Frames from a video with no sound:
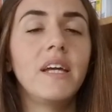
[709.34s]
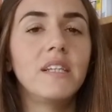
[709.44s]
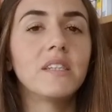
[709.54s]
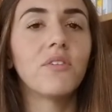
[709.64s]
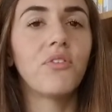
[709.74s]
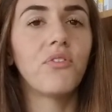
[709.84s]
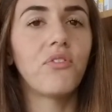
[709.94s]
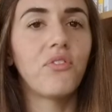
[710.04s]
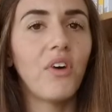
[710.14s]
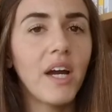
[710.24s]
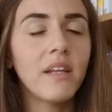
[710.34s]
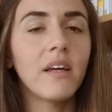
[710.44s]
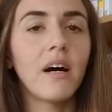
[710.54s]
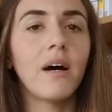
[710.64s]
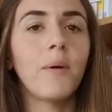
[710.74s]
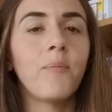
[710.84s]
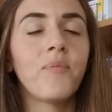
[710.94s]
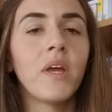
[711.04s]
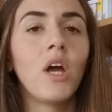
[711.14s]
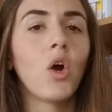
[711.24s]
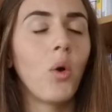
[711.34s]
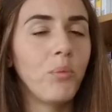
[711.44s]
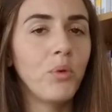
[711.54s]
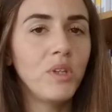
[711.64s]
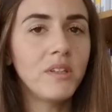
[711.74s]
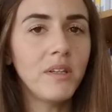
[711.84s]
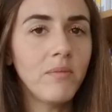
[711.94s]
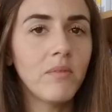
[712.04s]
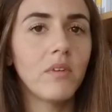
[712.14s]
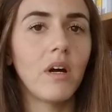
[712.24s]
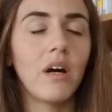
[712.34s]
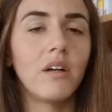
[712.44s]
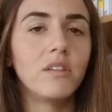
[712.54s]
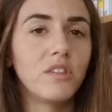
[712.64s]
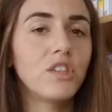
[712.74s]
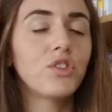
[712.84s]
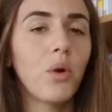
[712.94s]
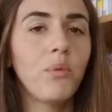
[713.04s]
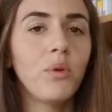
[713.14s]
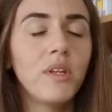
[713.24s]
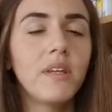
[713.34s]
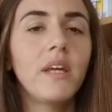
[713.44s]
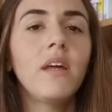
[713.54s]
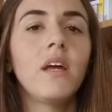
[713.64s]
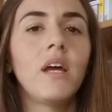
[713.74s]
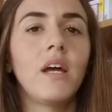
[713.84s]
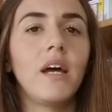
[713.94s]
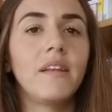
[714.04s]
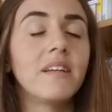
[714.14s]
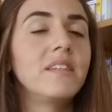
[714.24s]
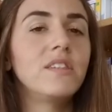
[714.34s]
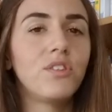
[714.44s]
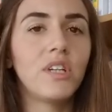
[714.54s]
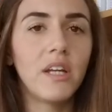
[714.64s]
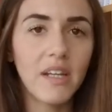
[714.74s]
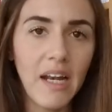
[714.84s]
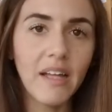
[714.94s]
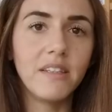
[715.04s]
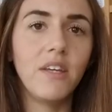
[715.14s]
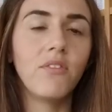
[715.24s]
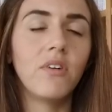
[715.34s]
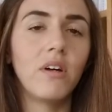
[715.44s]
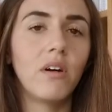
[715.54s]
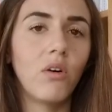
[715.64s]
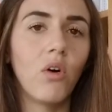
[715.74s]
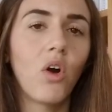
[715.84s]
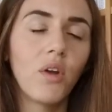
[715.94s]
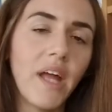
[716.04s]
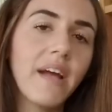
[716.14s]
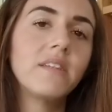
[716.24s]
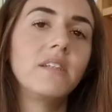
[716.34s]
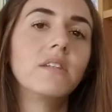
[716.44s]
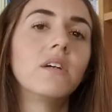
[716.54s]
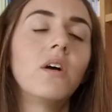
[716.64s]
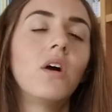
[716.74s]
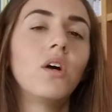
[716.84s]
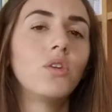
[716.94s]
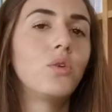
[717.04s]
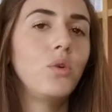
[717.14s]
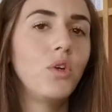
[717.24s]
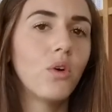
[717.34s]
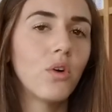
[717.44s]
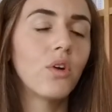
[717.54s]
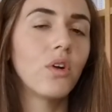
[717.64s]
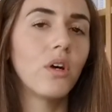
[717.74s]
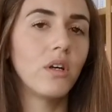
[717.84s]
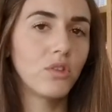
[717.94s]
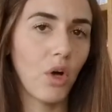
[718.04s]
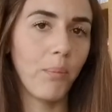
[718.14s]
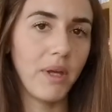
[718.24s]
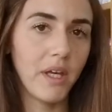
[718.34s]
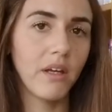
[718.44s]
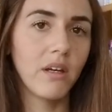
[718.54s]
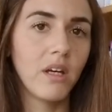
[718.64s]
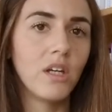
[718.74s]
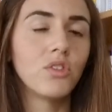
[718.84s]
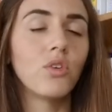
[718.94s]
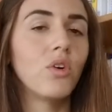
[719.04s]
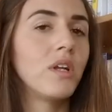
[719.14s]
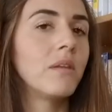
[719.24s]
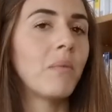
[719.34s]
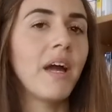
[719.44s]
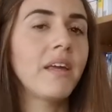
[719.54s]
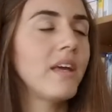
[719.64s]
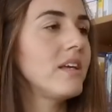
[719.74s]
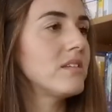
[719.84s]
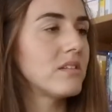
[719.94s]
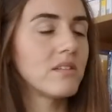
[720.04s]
is find a community, a research community that is relative or connected to your topic. So in my case,